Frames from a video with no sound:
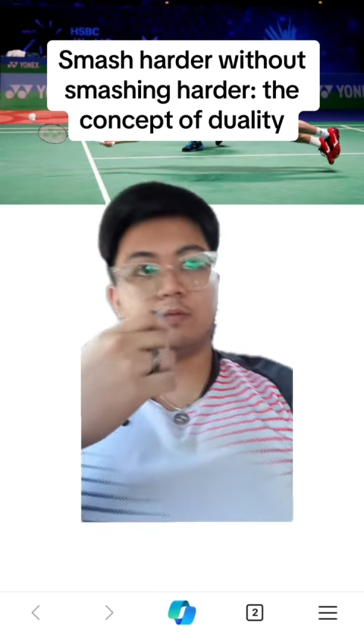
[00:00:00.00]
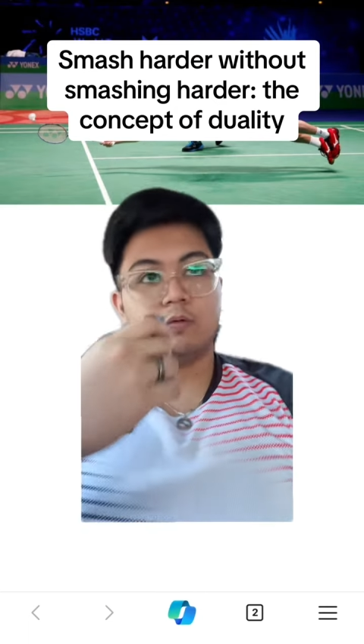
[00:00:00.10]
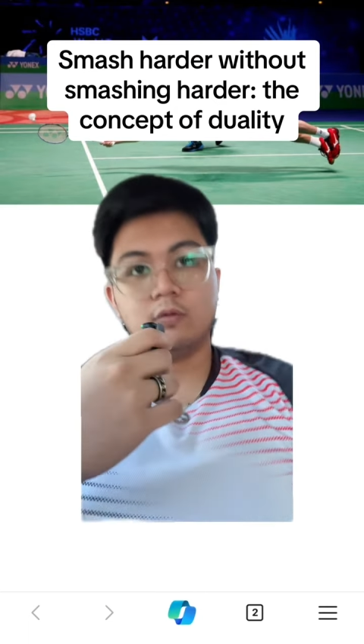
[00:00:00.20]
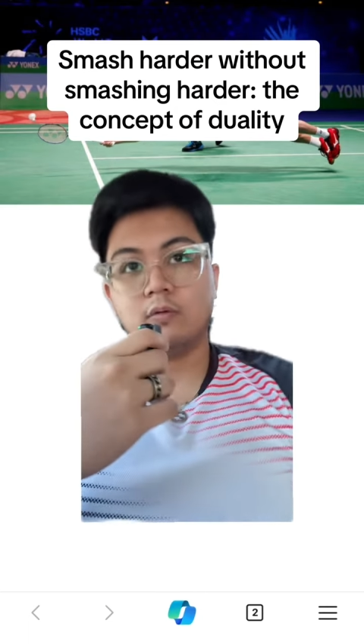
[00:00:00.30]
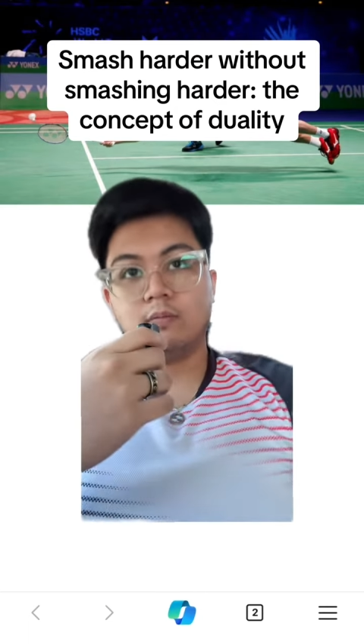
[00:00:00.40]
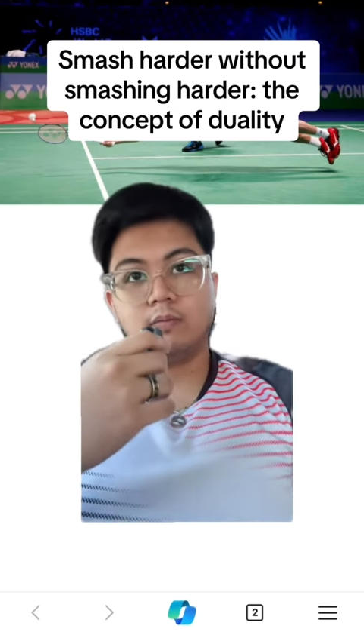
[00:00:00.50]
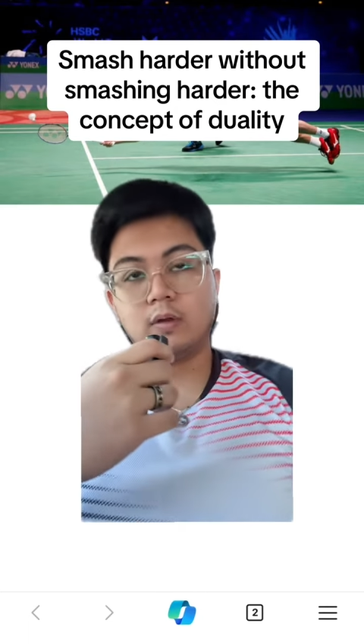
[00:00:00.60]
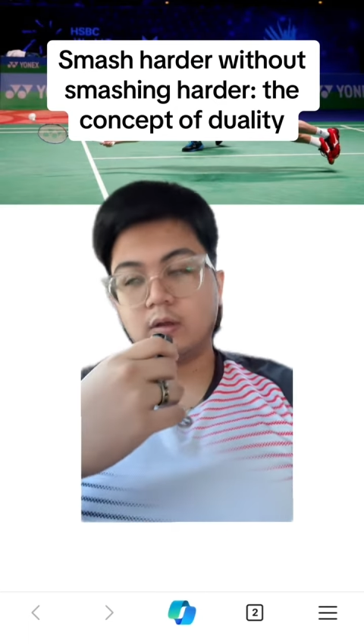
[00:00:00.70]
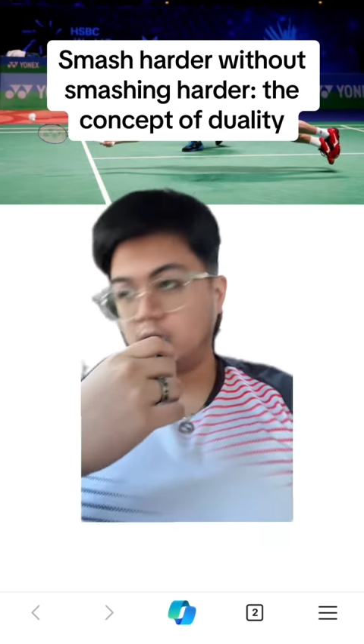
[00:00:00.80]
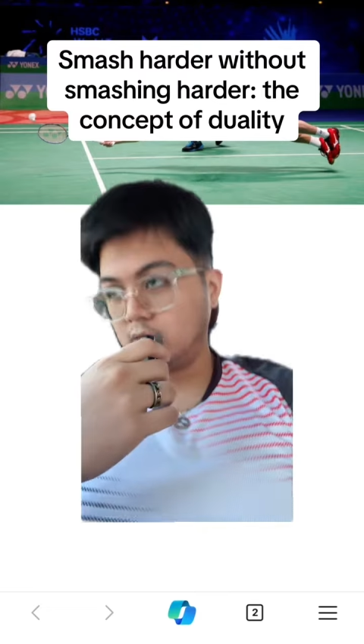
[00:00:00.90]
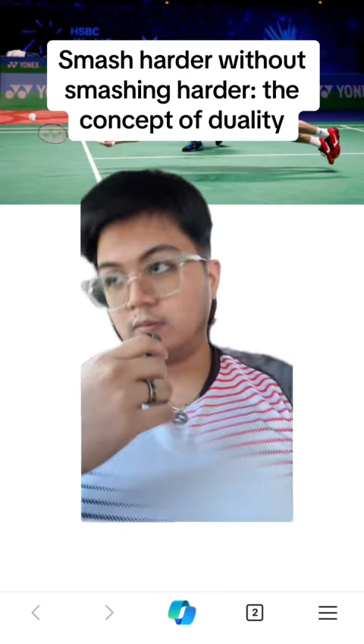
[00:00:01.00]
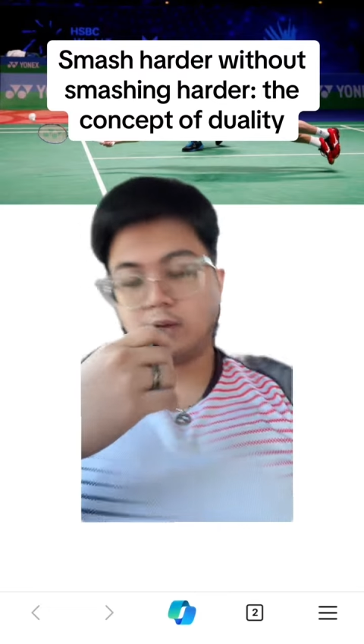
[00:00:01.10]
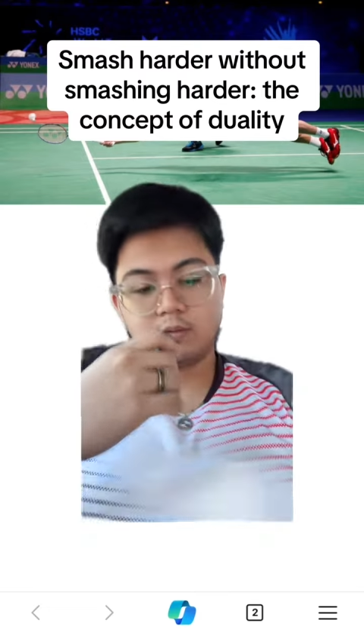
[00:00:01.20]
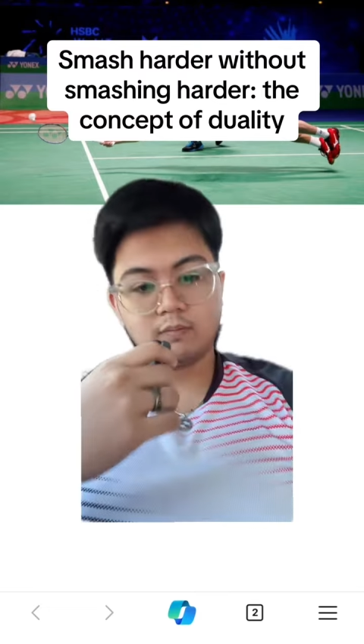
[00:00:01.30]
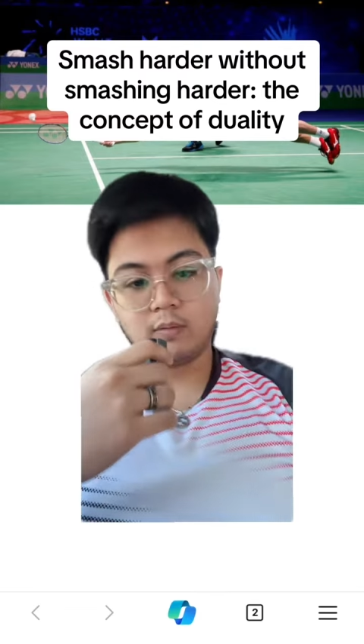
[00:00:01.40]
will,
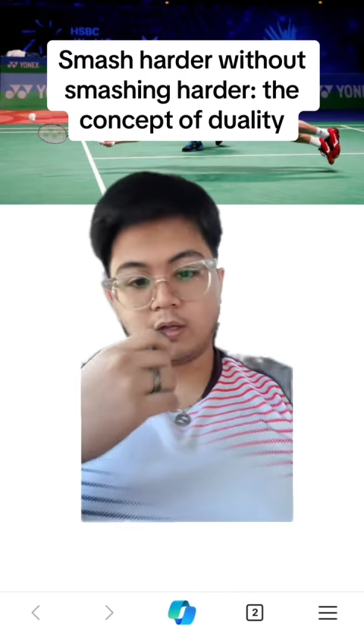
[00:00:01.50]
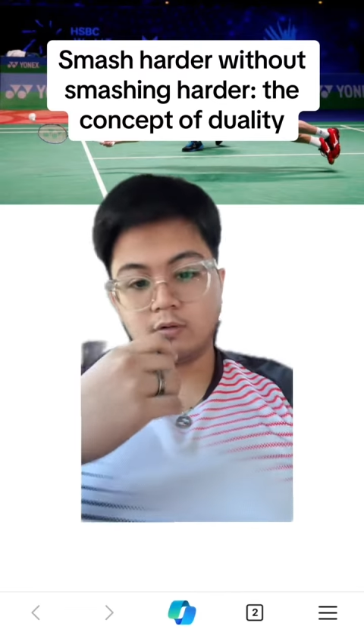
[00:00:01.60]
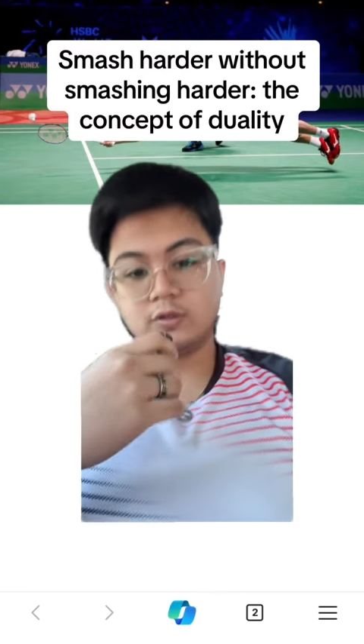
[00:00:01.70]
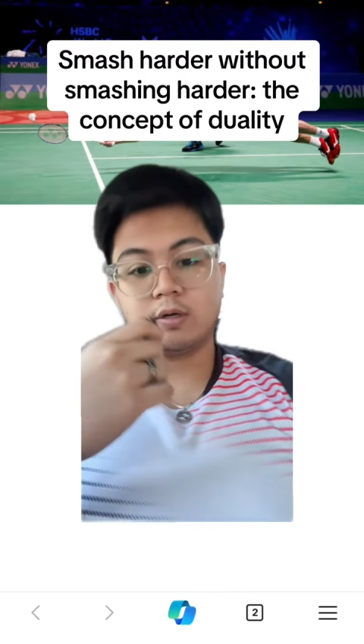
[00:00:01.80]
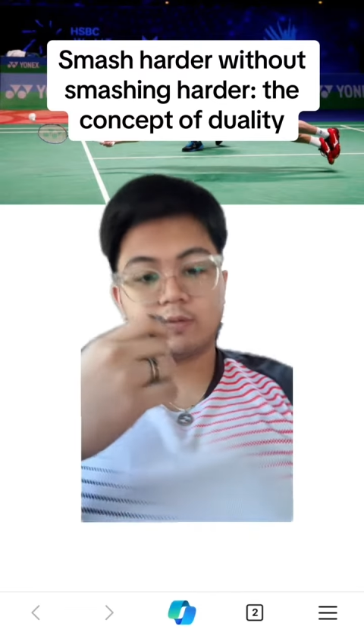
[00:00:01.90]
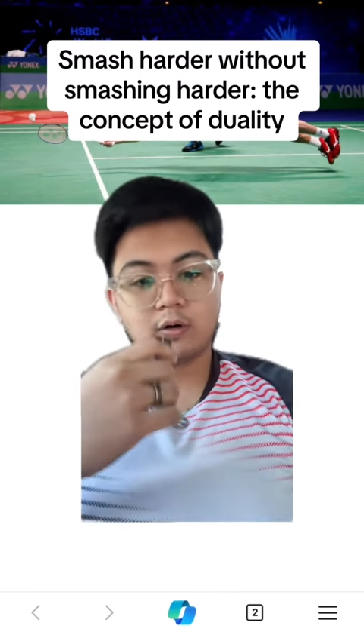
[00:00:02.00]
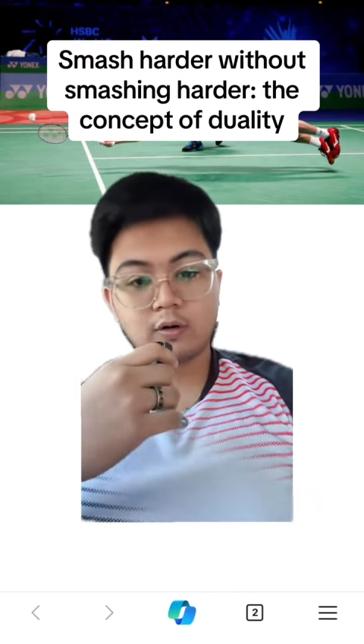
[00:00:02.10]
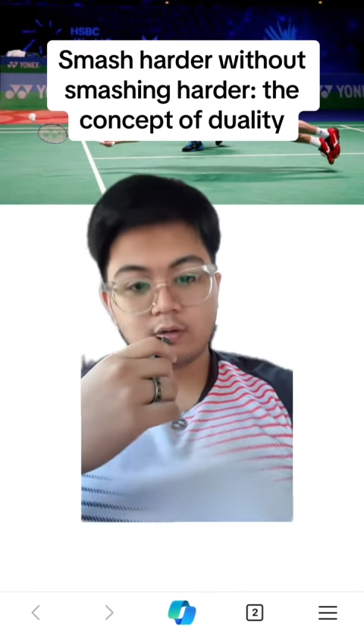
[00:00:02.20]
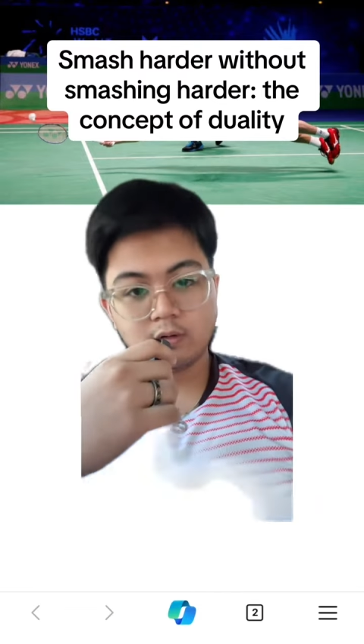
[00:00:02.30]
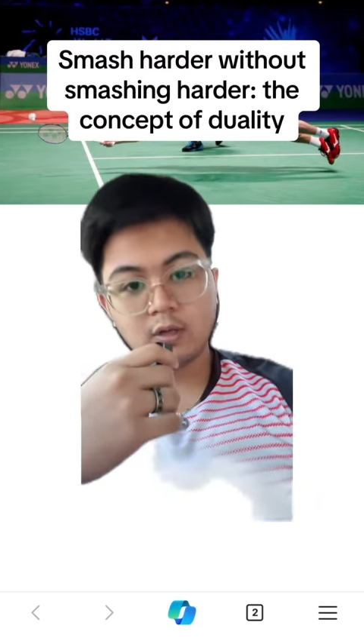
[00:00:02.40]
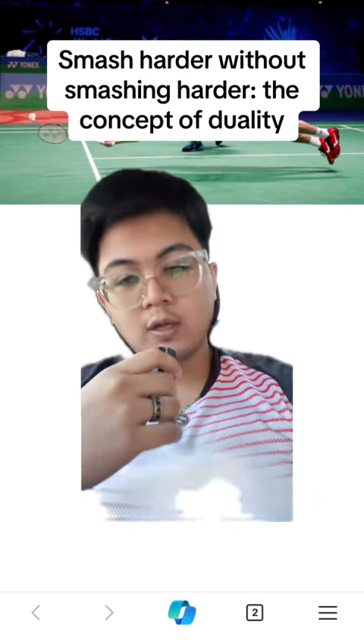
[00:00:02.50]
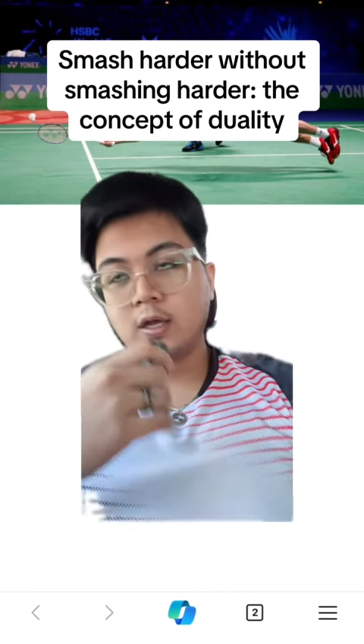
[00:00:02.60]
make their jobs harder.